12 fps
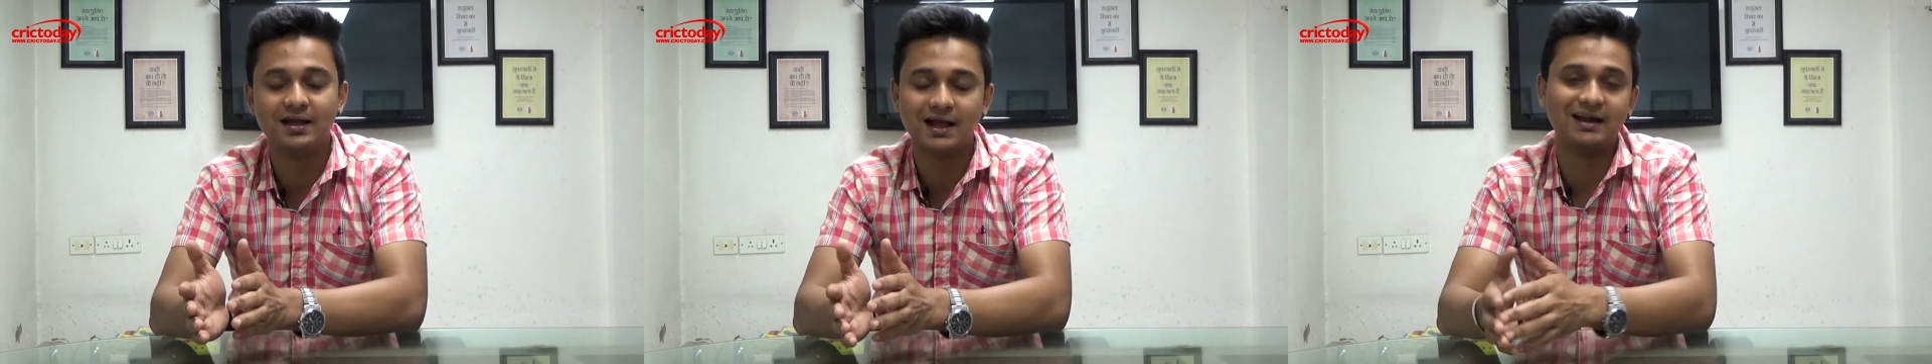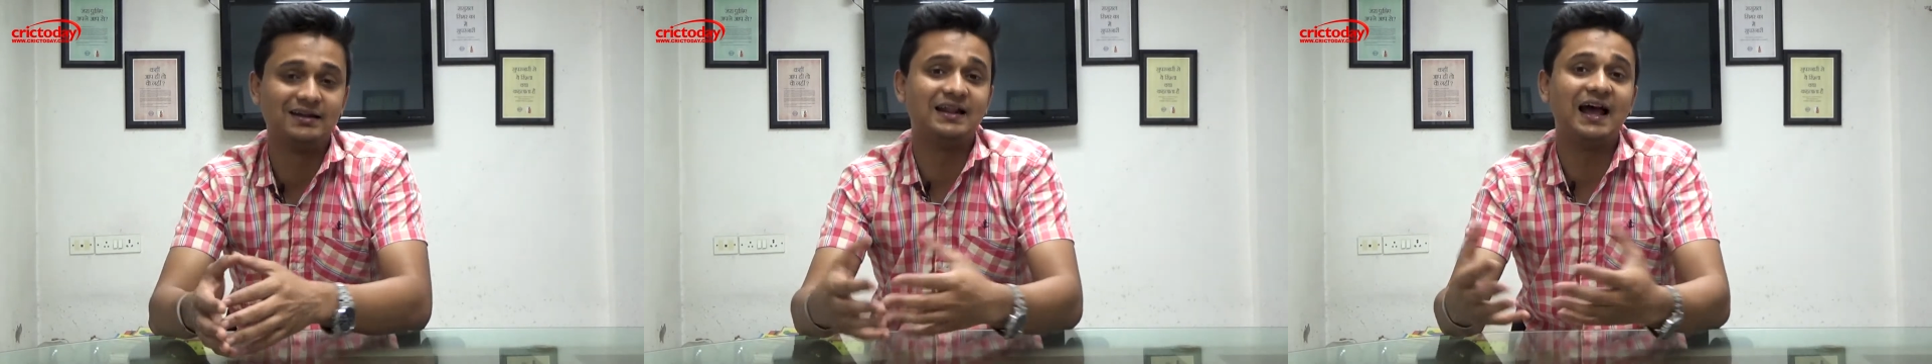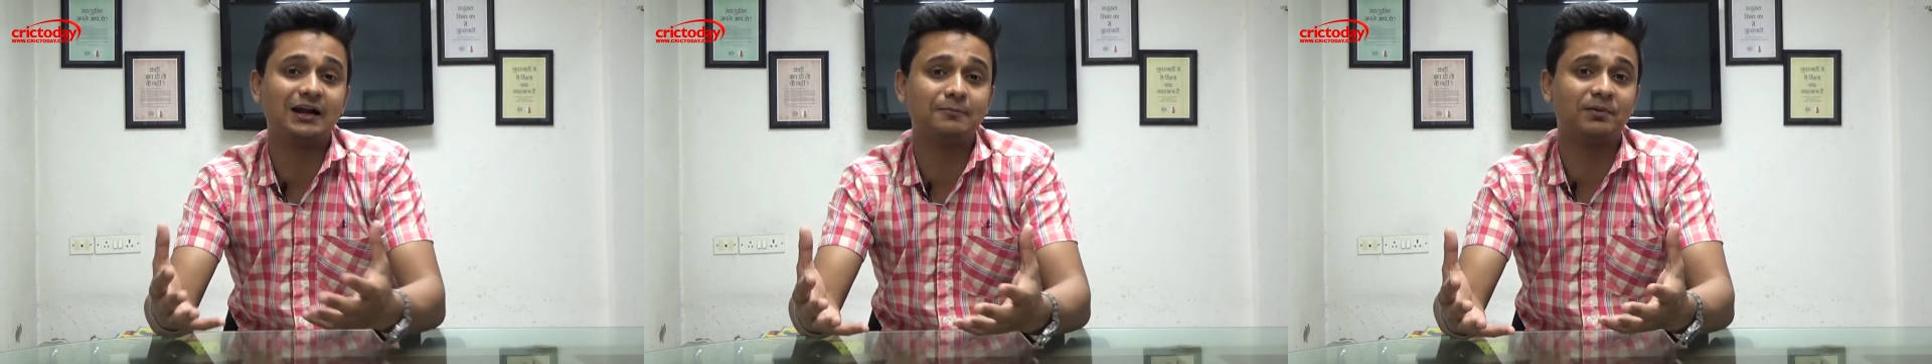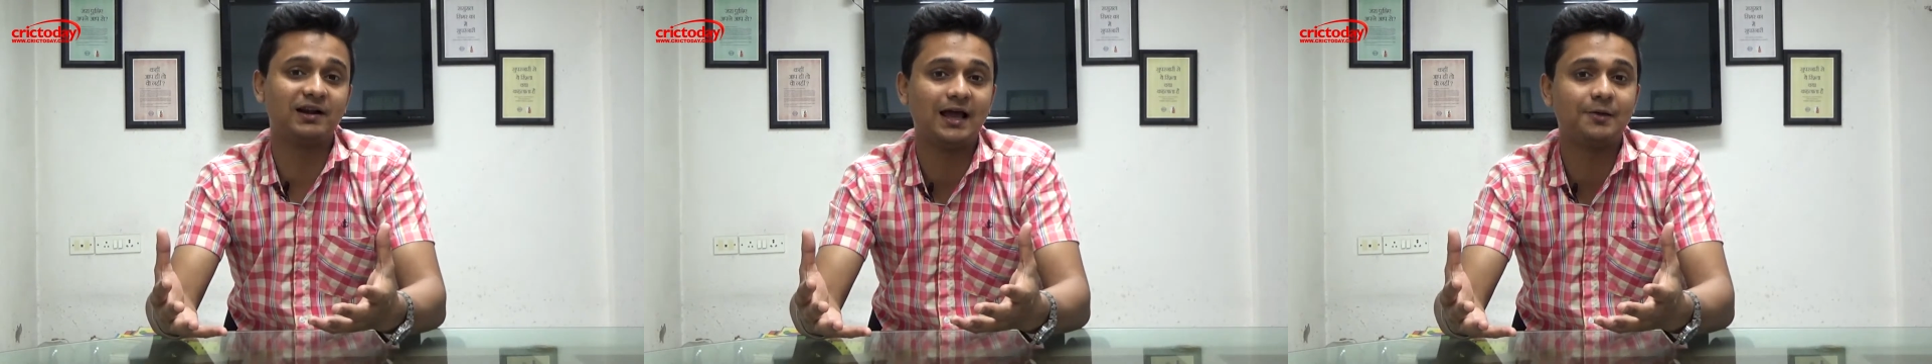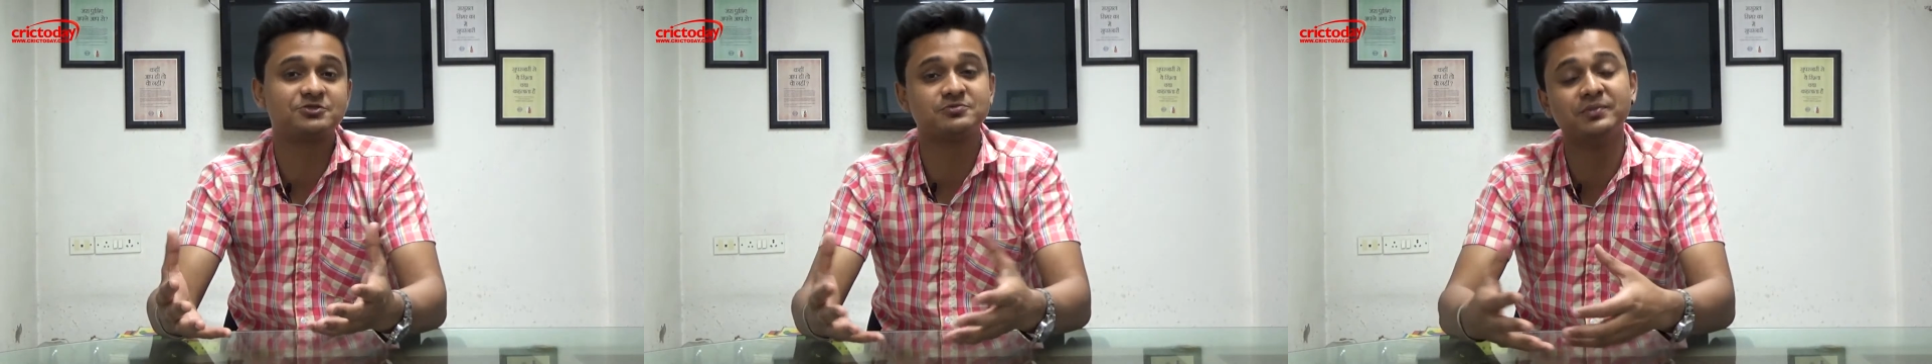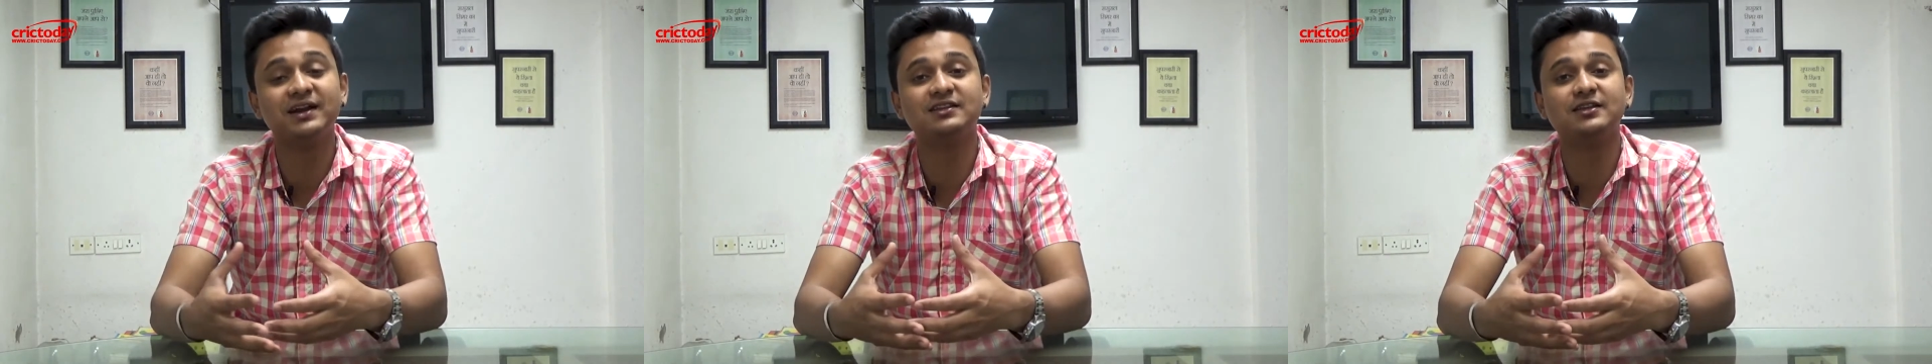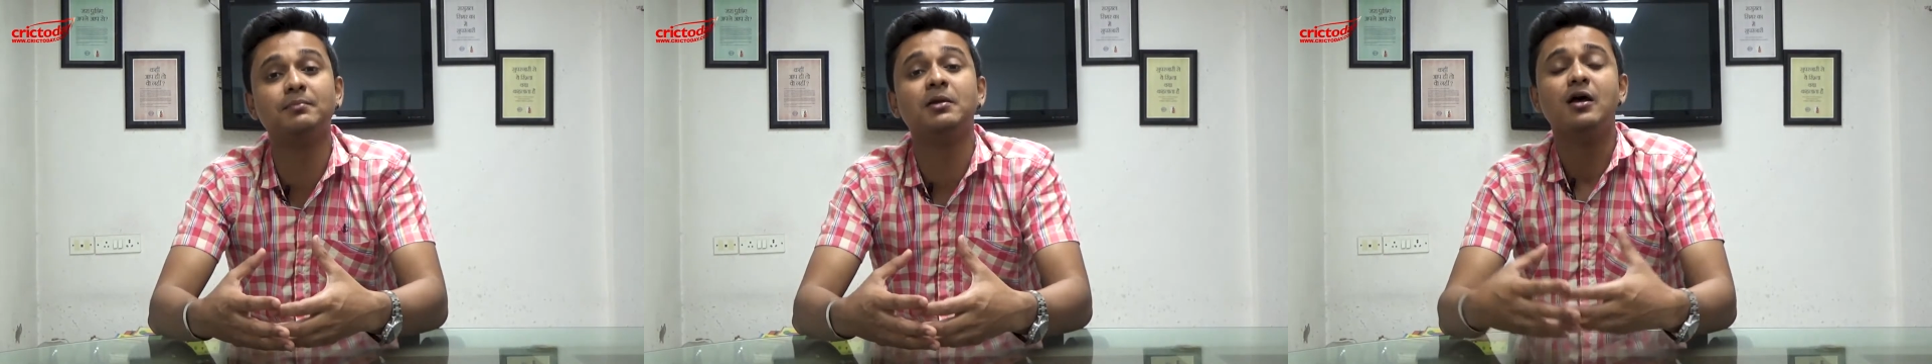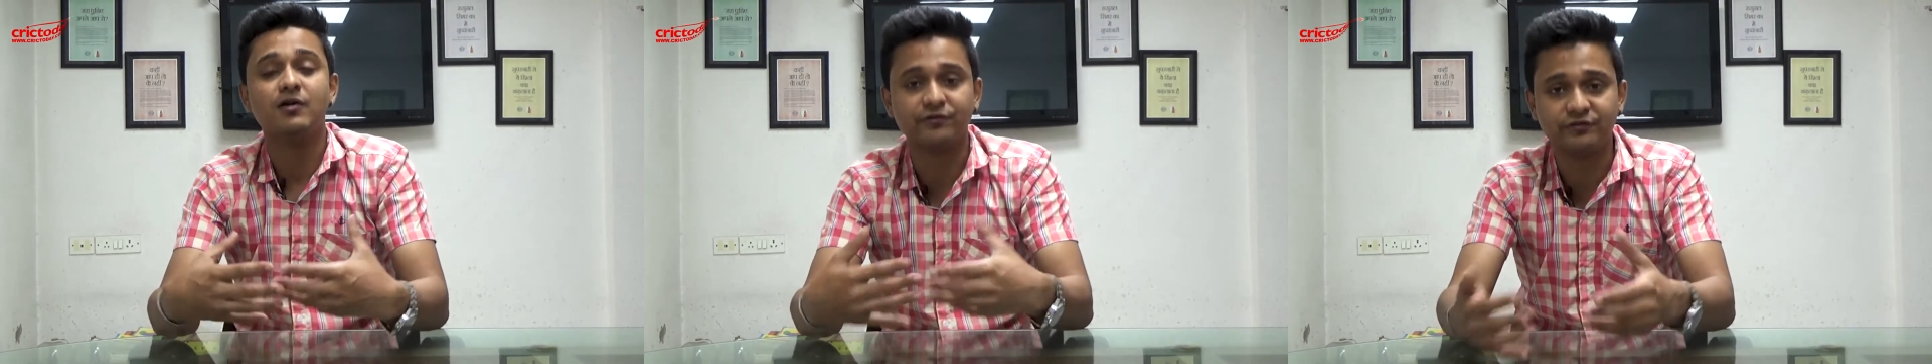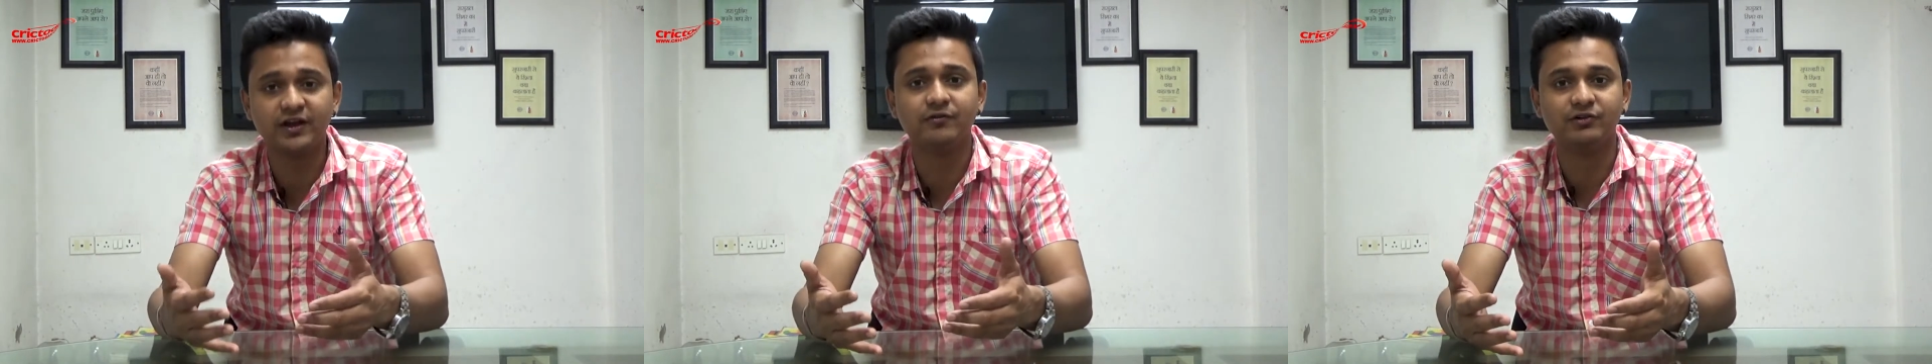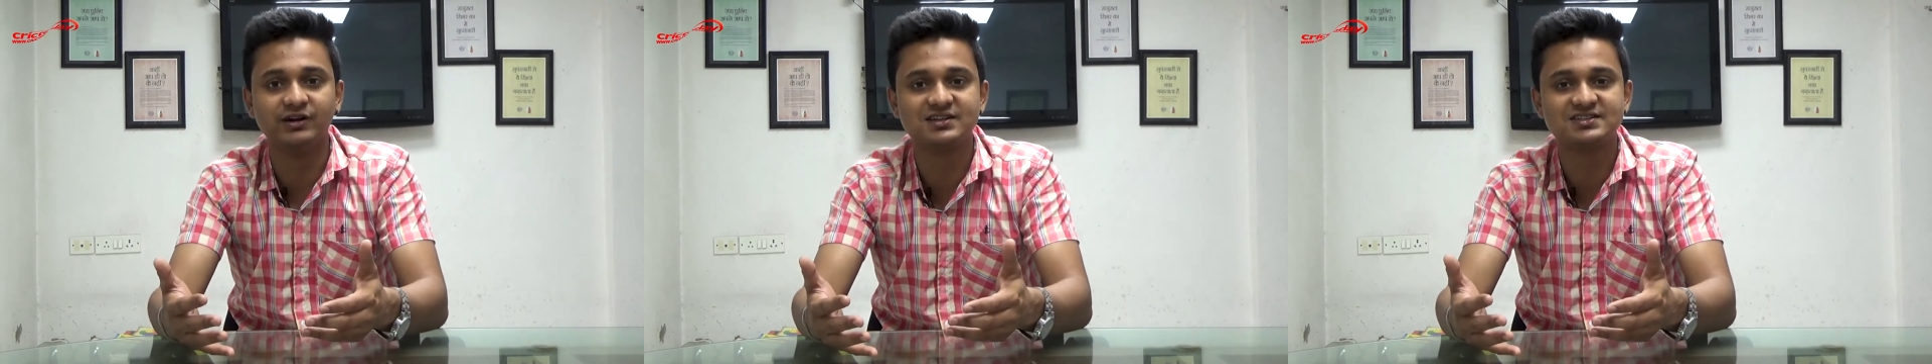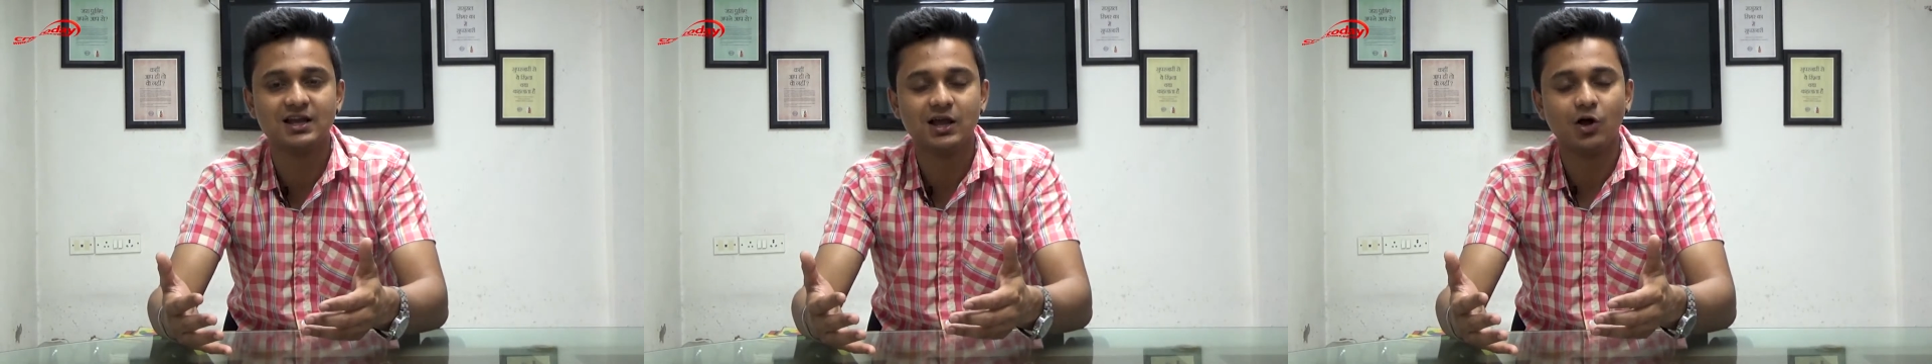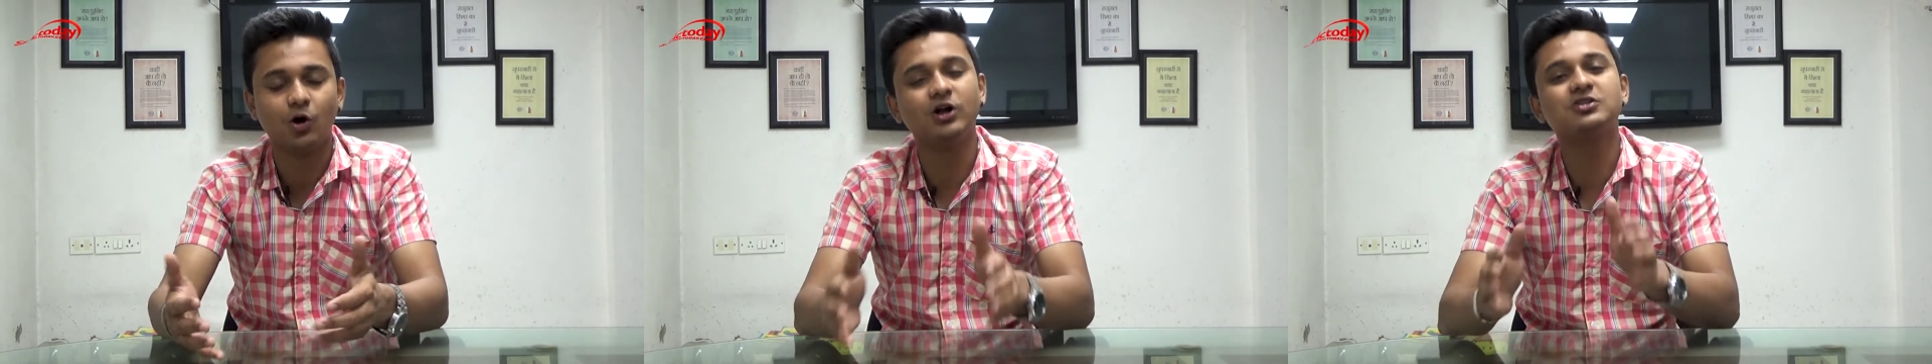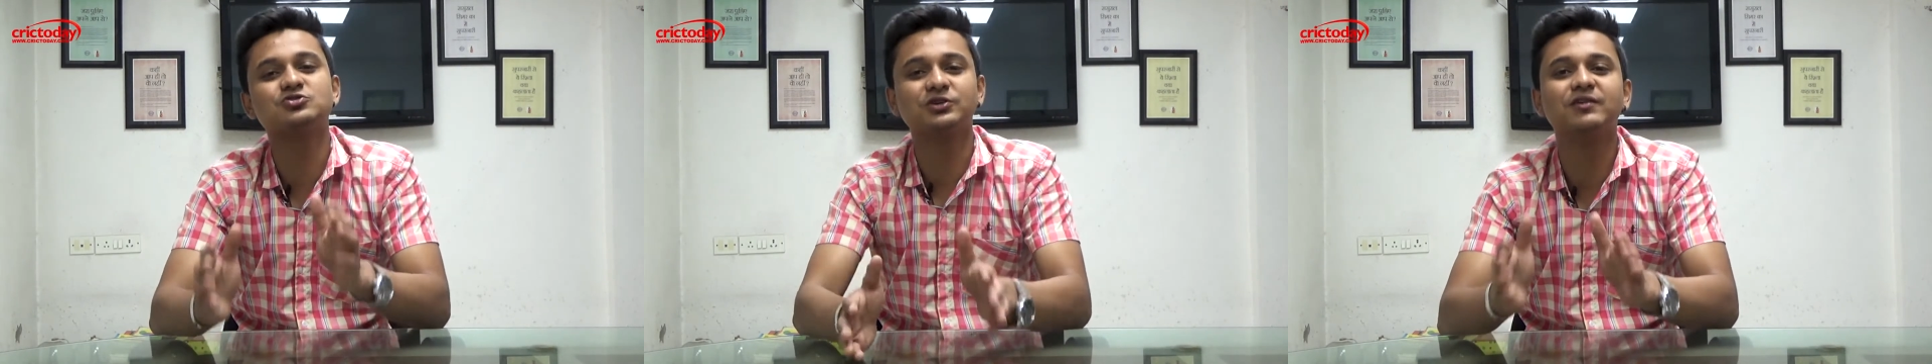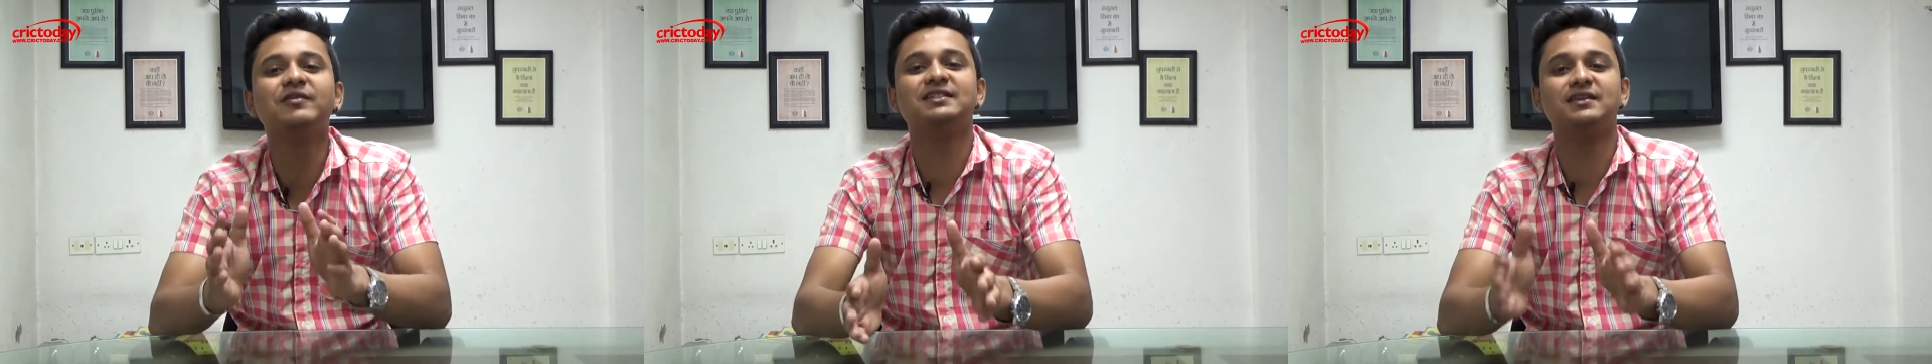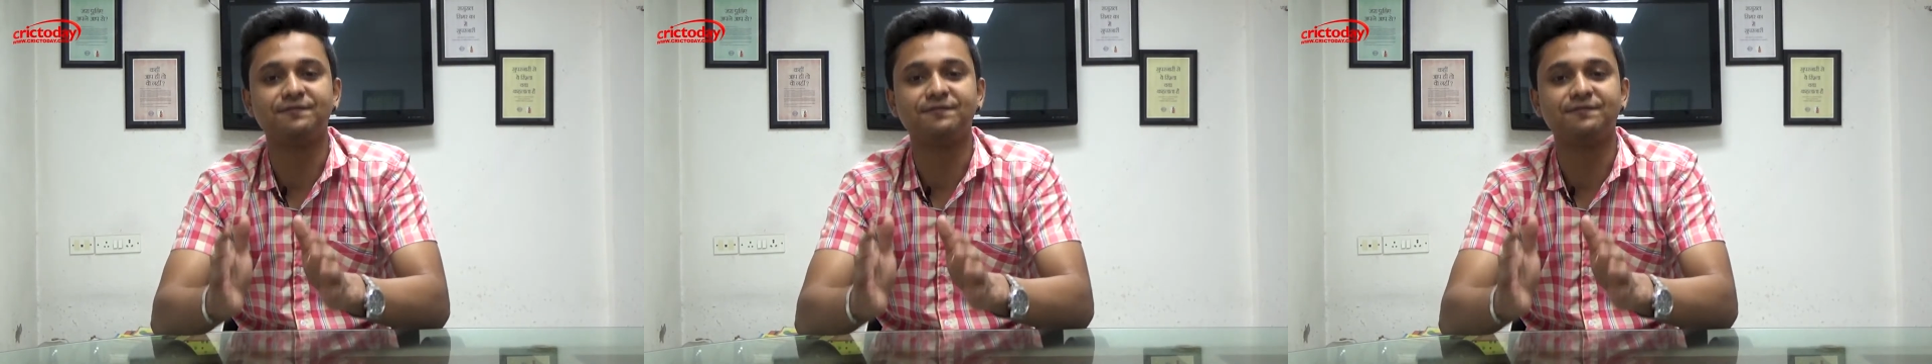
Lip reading: and that perhaps made them favourites. Also, given the